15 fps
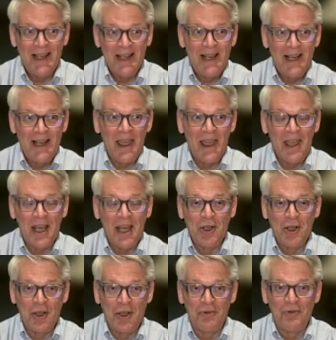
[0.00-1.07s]
a thing
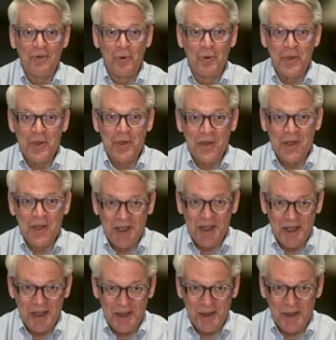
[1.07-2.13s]
called the Food Research
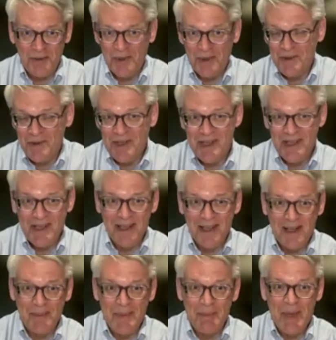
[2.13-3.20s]
Institute, which was
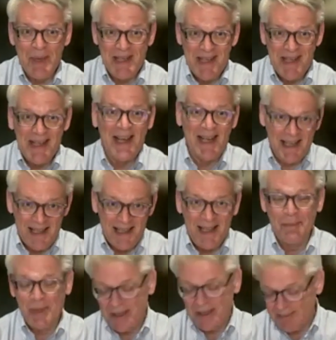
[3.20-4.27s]
the best
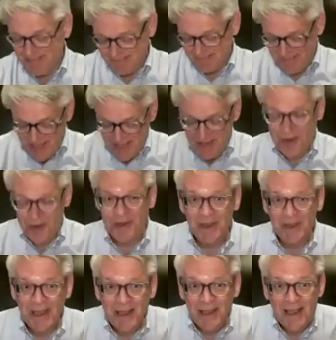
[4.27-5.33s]
academic center
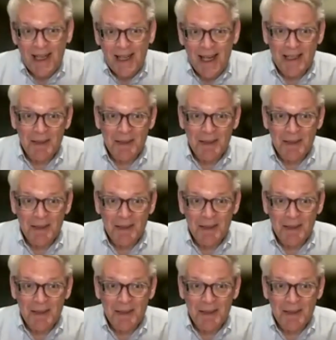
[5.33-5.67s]
on the